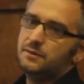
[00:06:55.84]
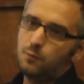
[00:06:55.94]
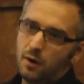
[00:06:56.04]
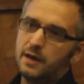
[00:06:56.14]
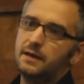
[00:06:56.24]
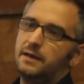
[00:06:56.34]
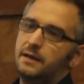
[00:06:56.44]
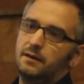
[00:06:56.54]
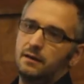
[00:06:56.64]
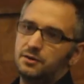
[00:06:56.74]
it's
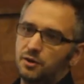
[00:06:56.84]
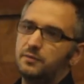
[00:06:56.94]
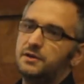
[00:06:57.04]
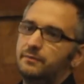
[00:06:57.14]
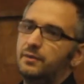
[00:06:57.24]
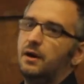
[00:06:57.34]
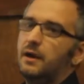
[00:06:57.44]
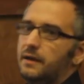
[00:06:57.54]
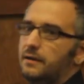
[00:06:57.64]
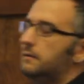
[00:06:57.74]
widely adopted
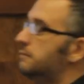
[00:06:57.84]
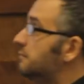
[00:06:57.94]
by